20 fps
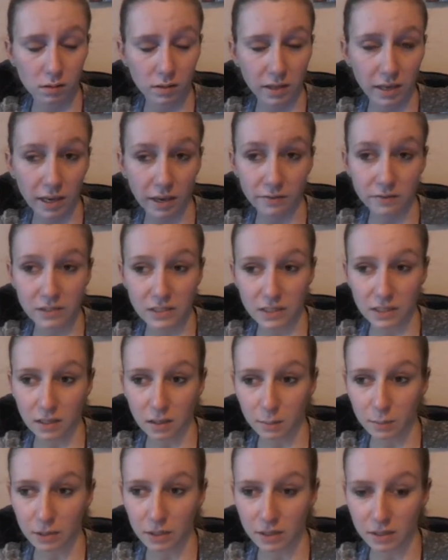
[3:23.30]
KFC,
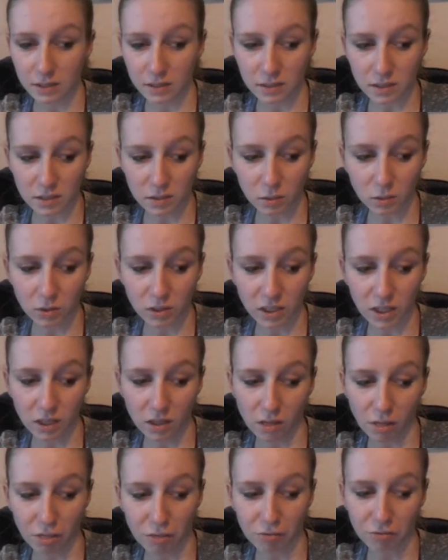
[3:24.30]
because it's only
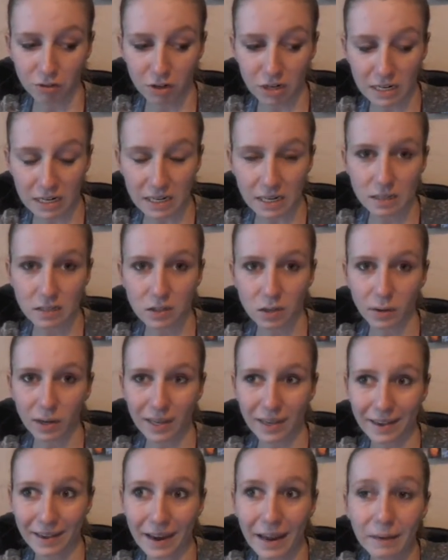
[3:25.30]
3, so I
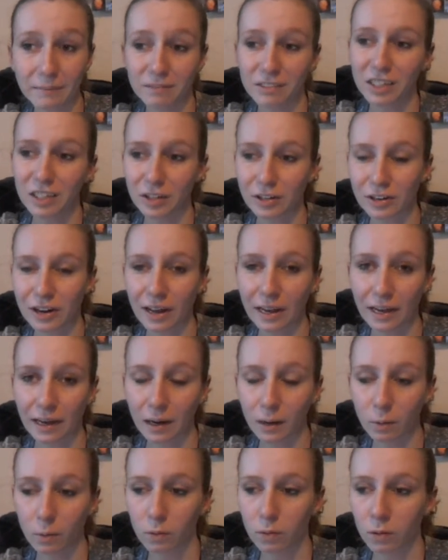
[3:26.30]
can't have dinner
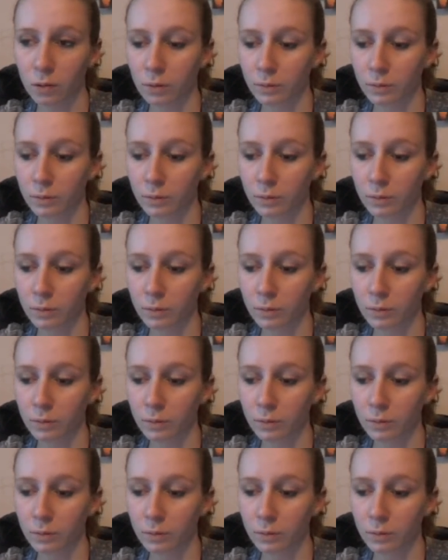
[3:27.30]
now.